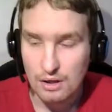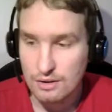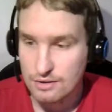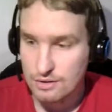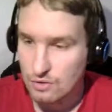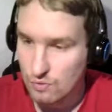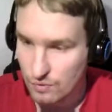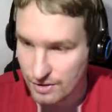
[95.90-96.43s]

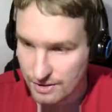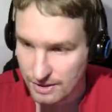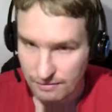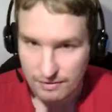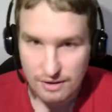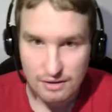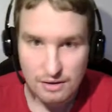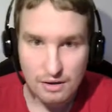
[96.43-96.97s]
So we
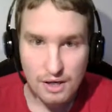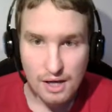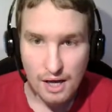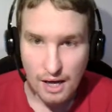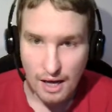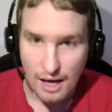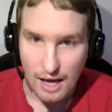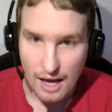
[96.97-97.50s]
saved it.
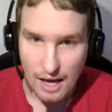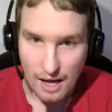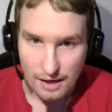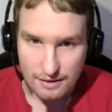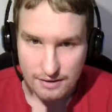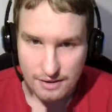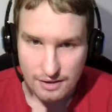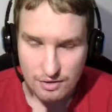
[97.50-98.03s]

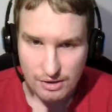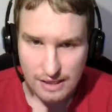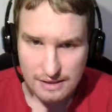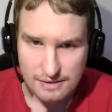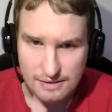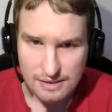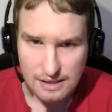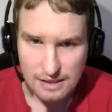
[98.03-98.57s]
And here you
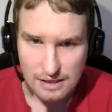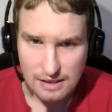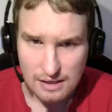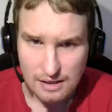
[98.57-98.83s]
can see